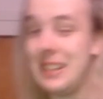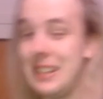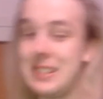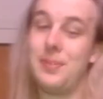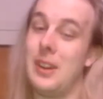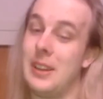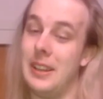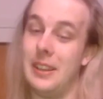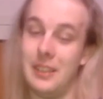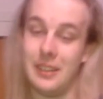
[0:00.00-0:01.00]

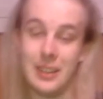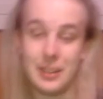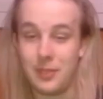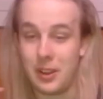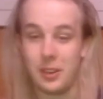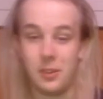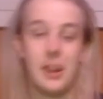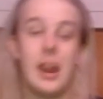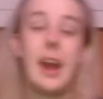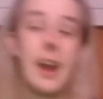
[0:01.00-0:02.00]
fucking
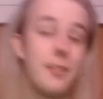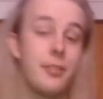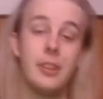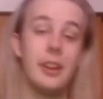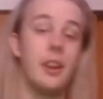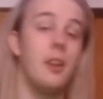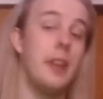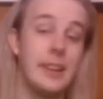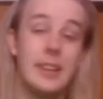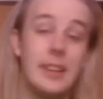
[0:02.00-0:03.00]
great. I have a feeling I'll
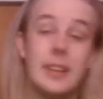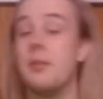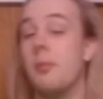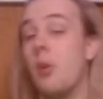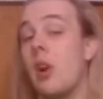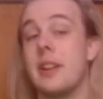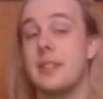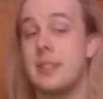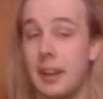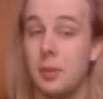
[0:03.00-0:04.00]
like it even more on a
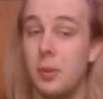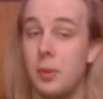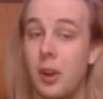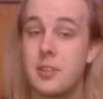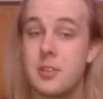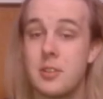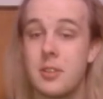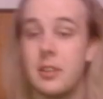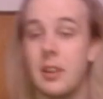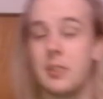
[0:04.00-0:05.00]
second watch.
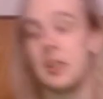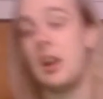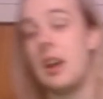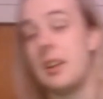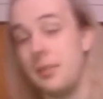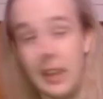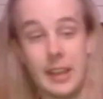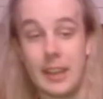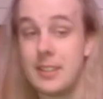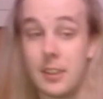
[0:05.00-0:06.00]
There's a lot of,
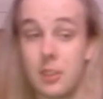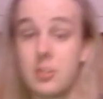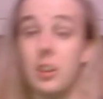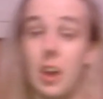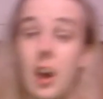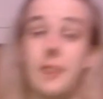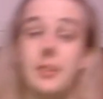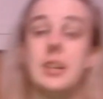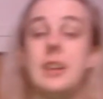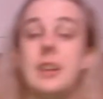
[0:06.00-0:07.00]
like I said, there's a lot of
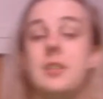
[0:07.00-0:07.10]
attention to